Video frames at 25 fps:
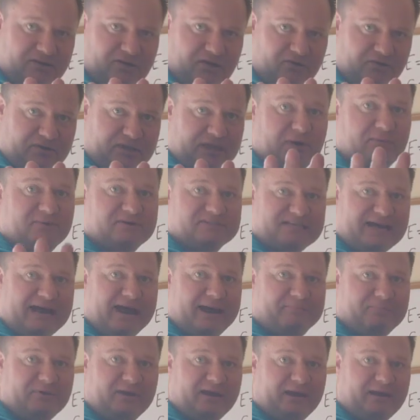okay, what's
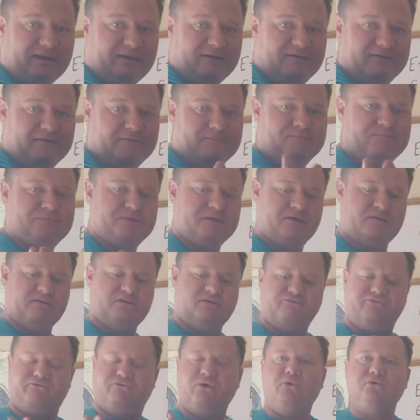happening?
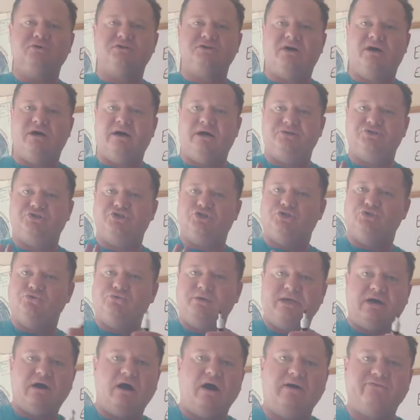The photons
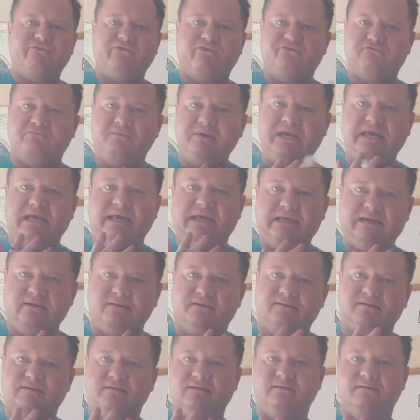shooting off of me